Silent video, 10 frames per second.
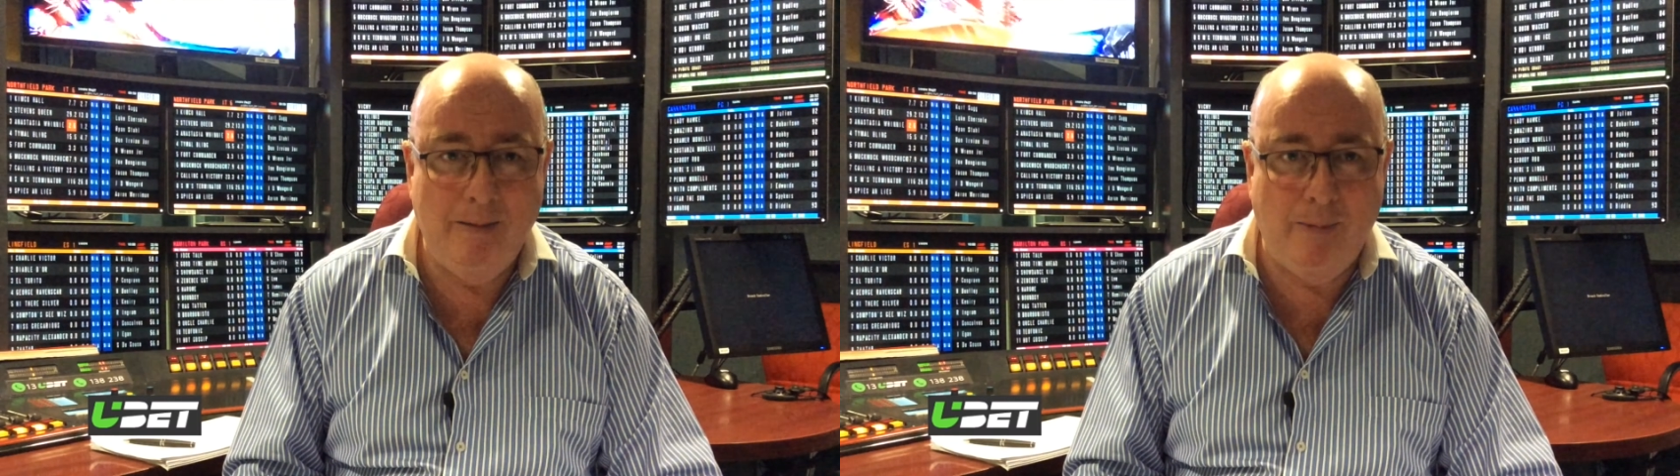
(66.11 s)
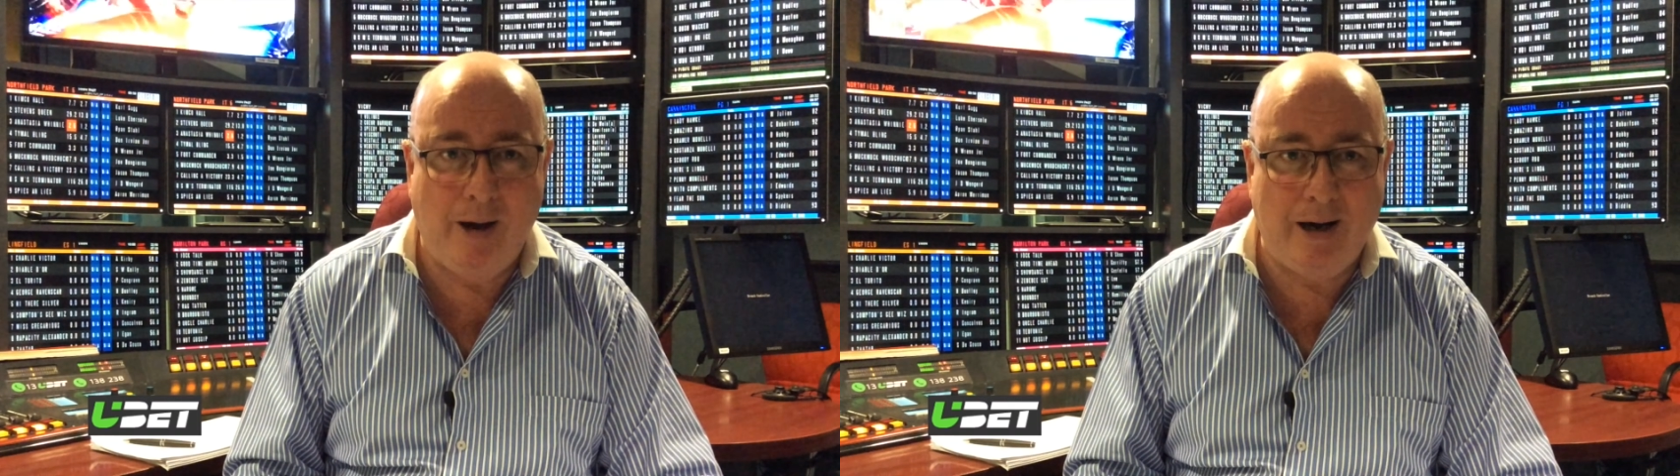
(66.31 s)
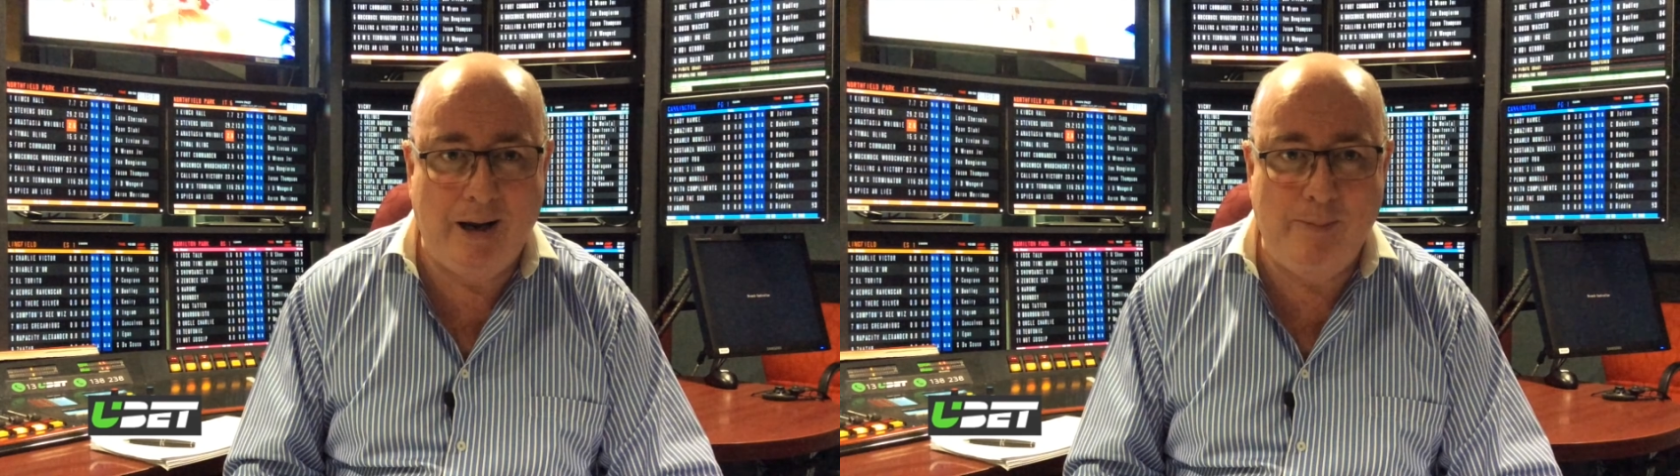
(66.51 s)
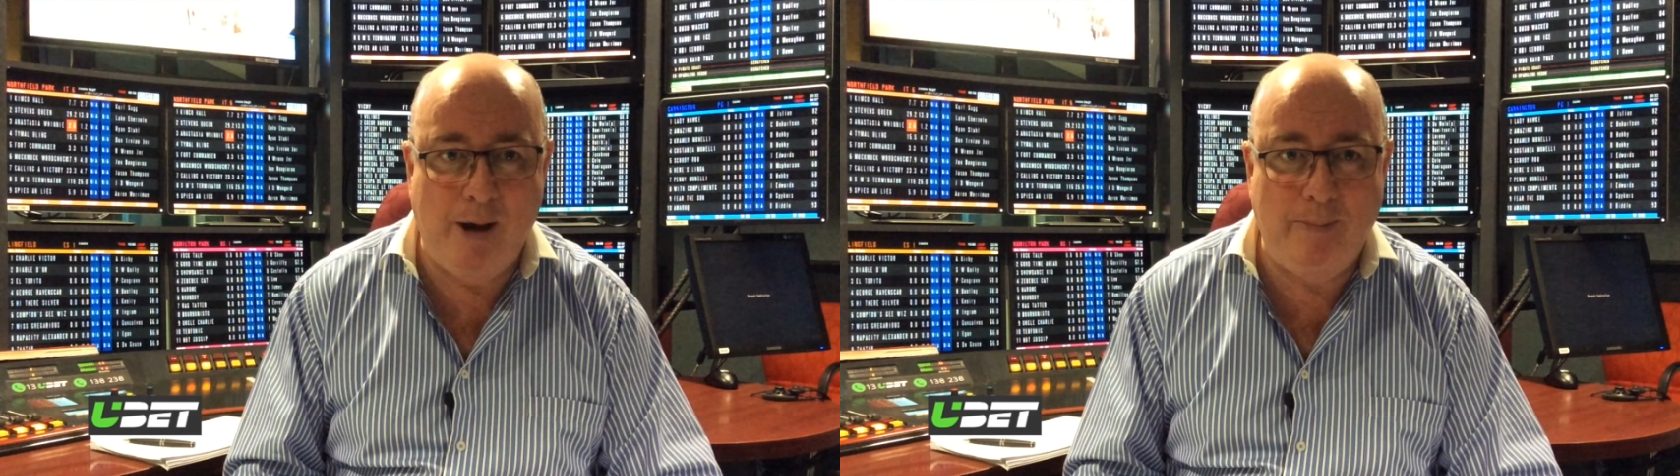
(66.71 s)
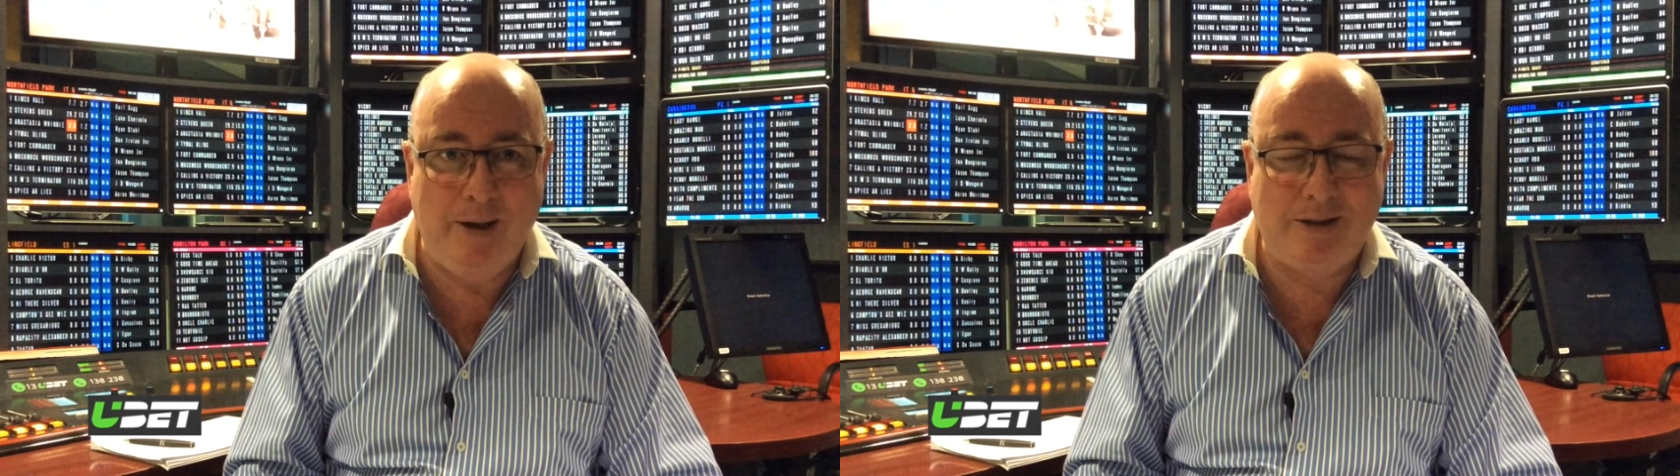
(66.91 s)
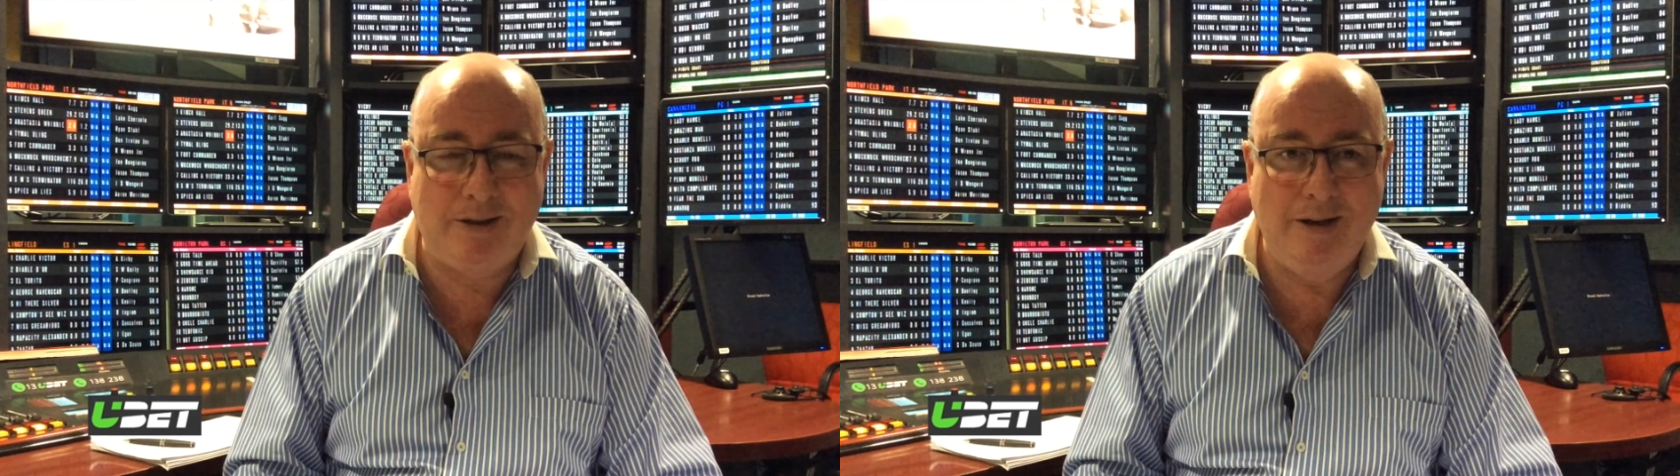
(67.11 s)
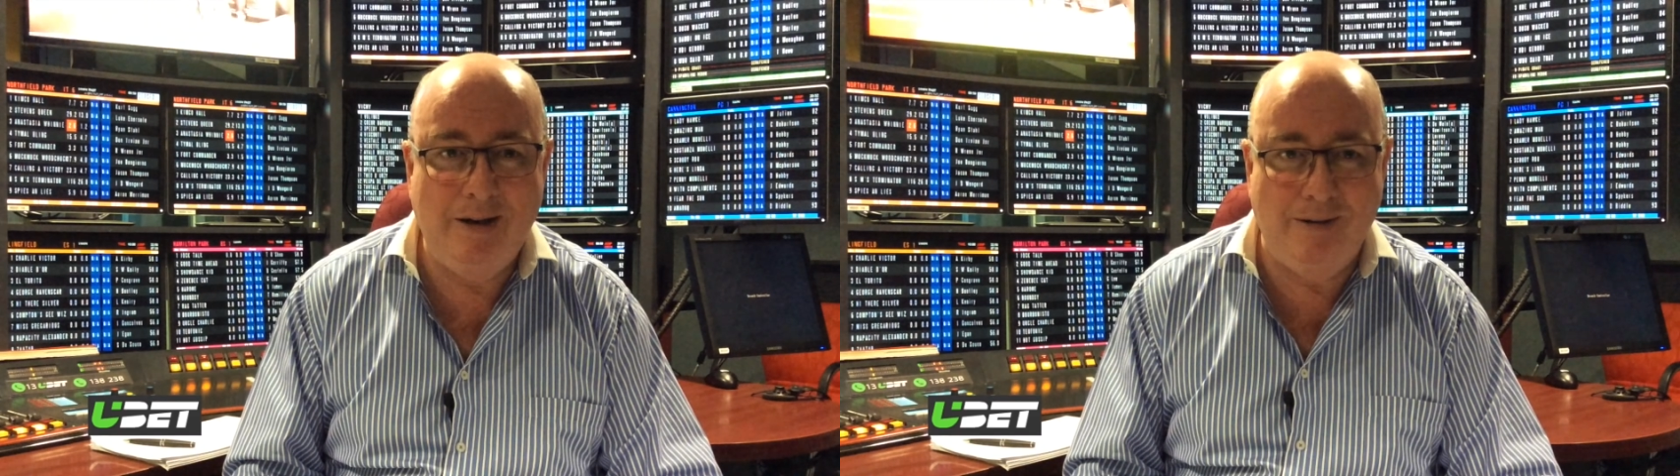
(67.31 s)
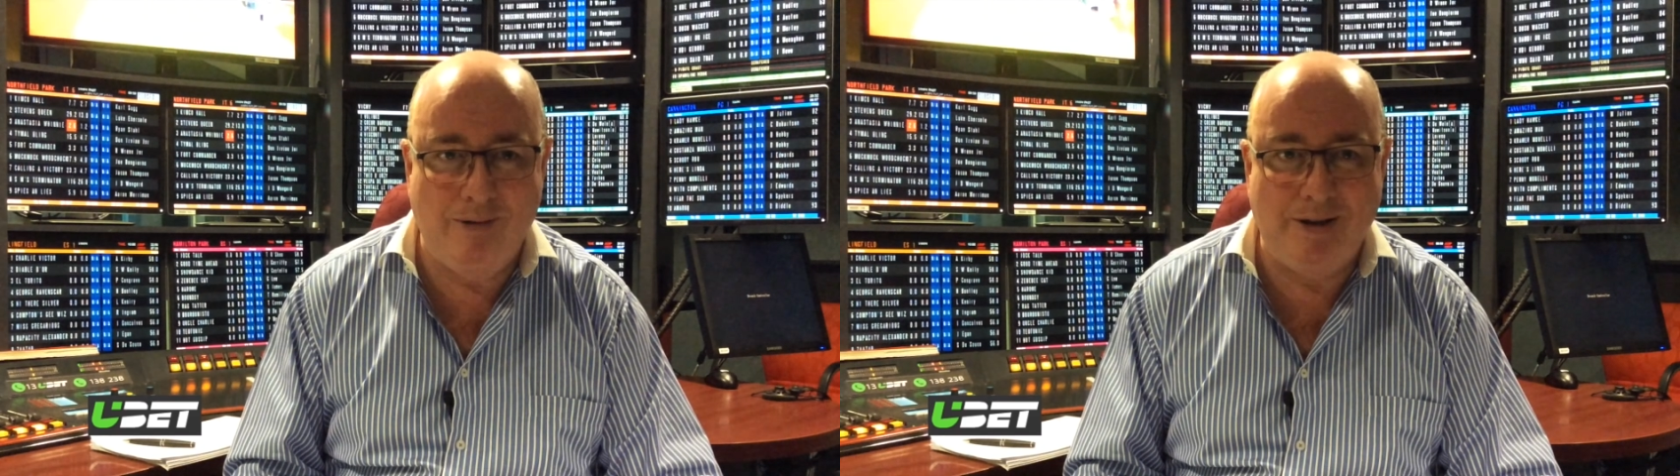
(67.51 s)
Mightily my best
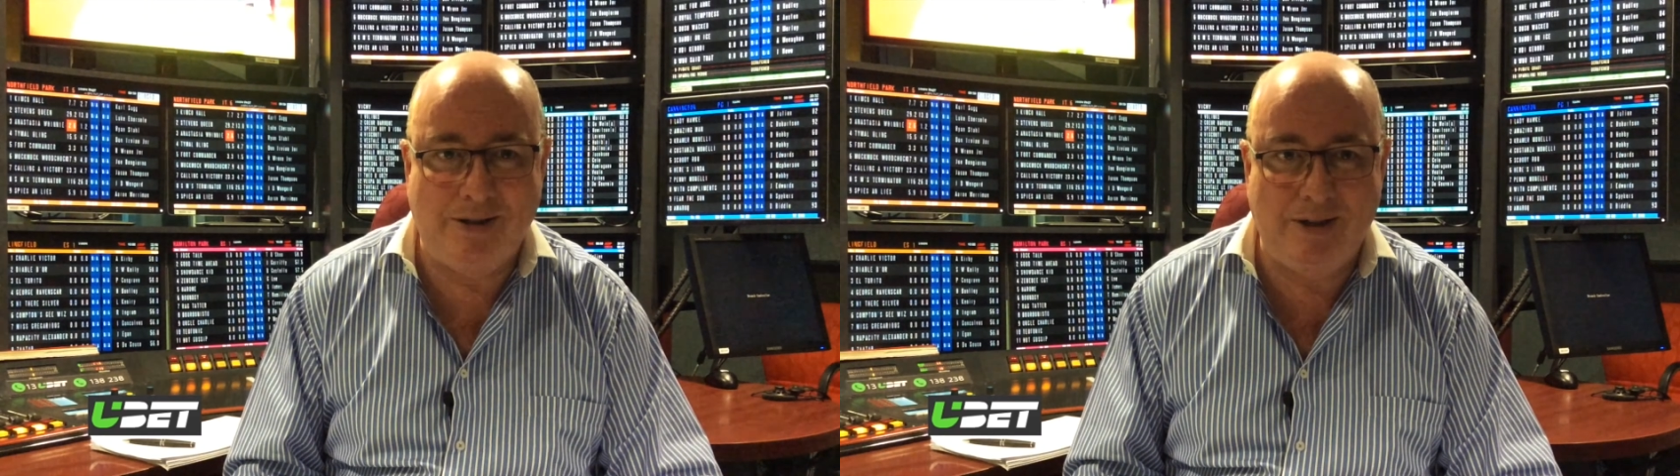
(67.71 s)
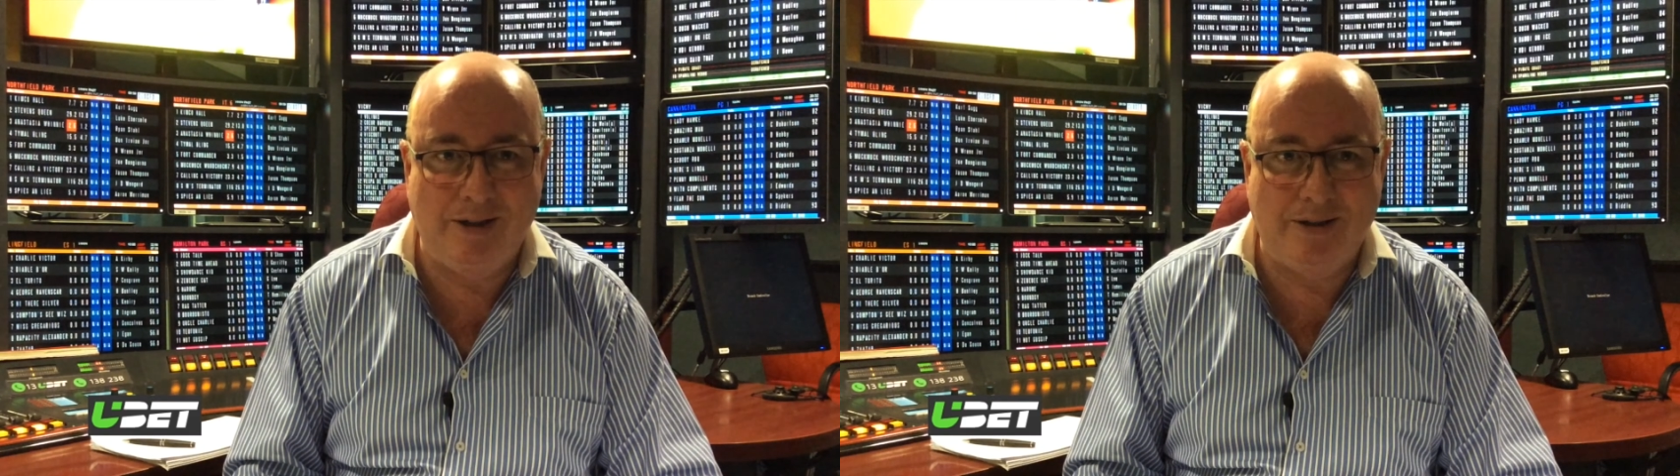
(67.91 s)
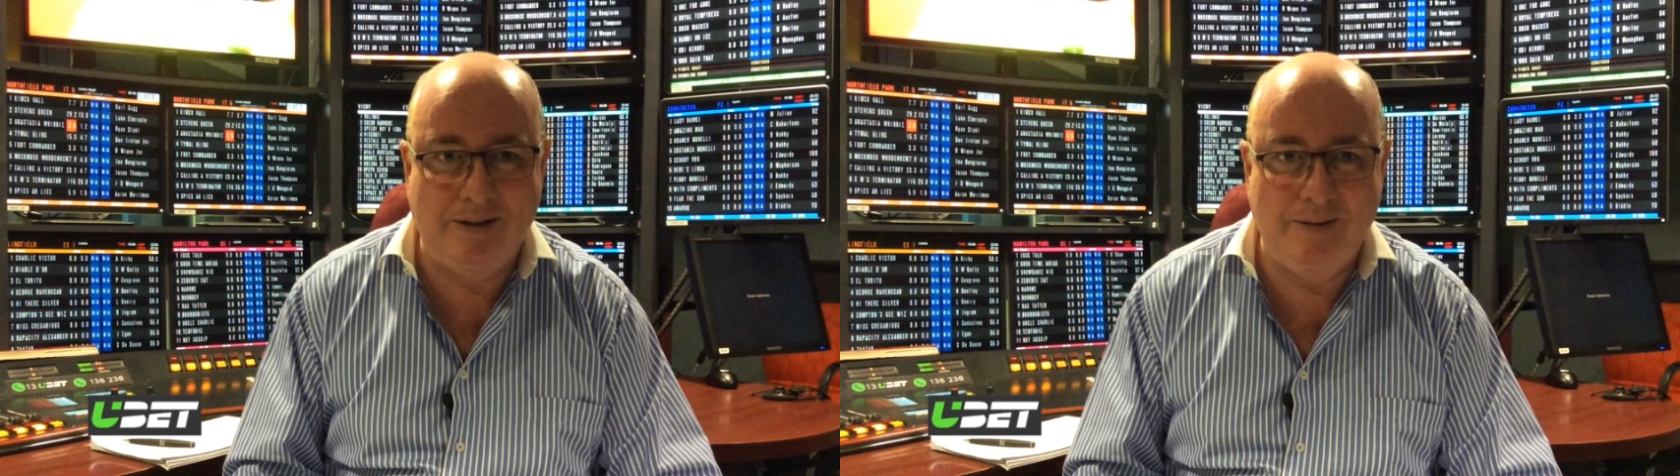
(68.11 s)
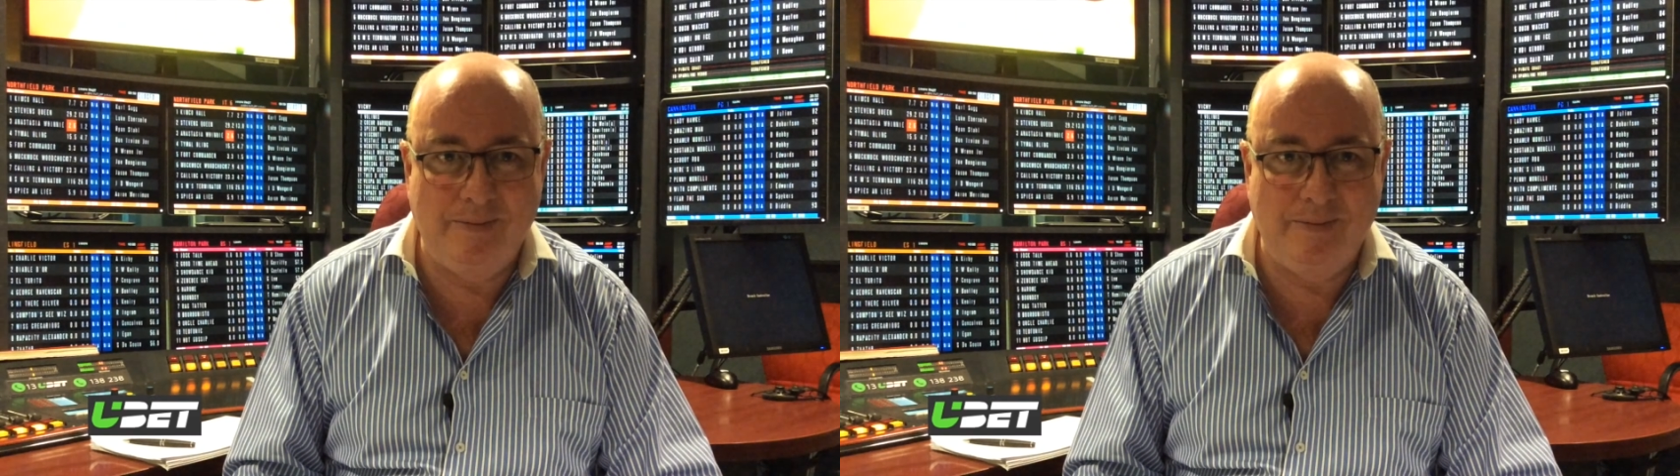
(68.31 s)
in race six.